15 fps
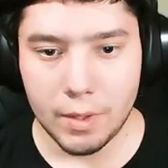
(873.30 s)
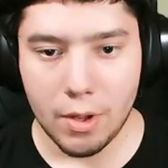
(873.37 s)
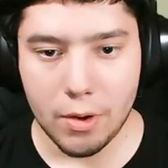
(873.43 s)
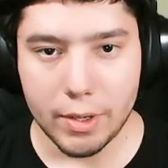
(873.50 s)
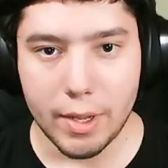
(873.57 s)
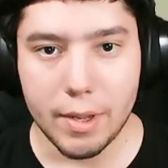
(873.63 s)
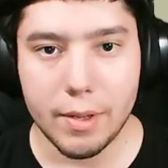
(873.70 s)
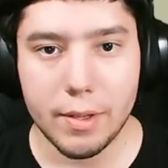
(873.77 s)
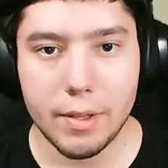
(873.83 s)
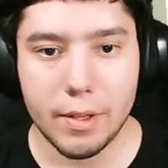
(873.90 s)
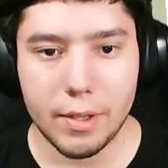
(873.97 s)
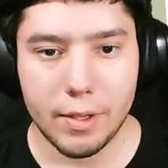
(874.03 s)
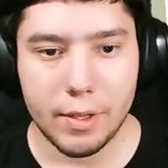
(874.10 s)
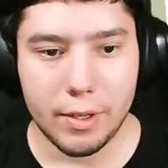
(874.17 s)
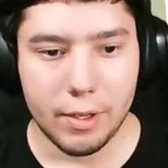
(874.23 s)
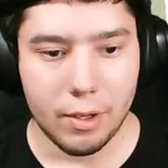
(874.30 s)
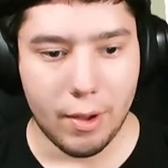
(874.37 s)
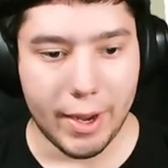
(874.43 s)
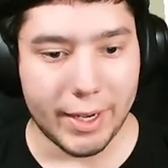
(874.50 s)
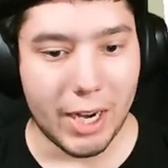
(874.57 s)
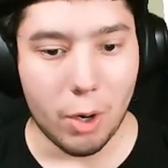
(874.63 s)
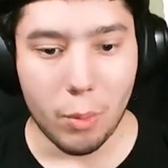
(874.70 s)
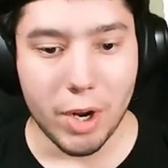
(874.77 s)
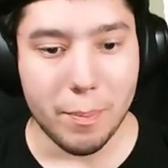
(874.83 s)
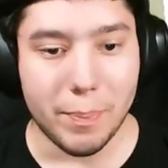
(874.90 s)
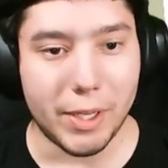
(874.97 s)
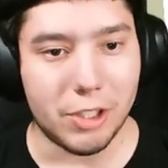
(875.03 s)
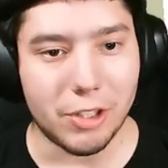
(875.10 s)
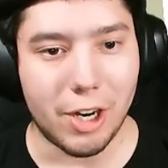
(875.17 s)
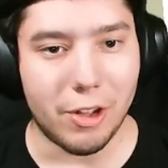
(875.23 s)
Okay. Well, I got one
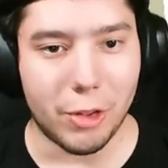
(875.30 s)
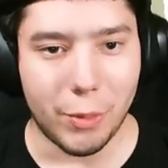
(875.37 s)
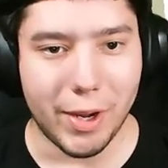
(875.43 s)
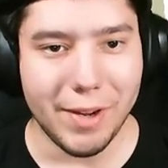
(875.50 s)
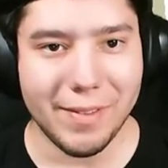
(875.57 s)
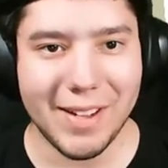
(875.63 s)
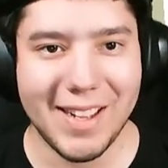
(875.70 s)
picture out of the way.